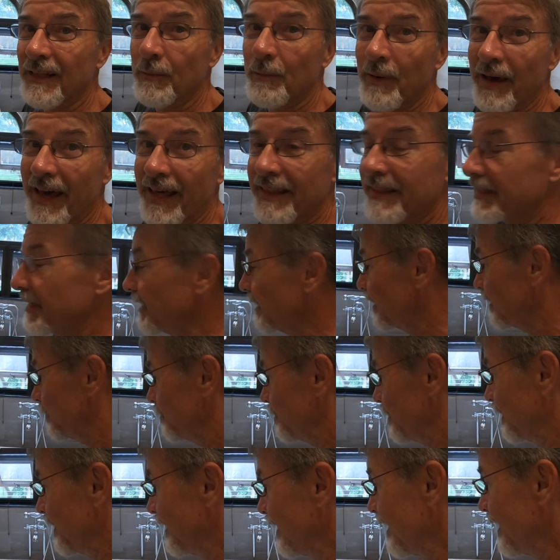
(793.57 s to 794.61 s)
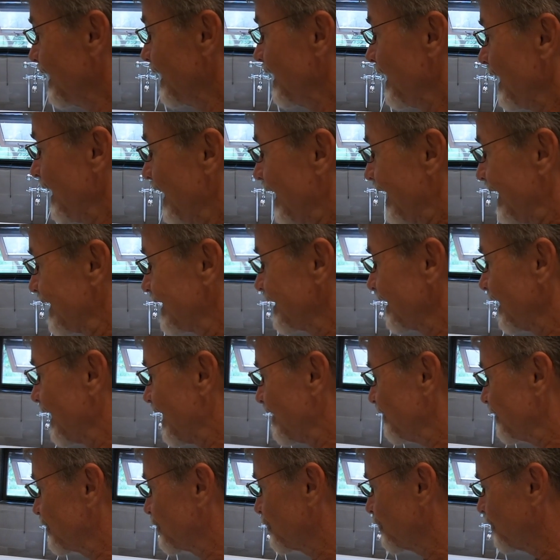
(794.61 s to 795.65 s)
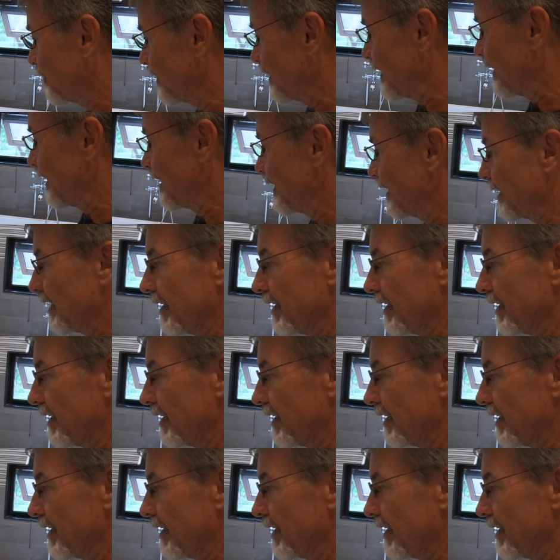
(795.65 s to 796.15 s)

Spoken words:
the bathtub and the lavatory.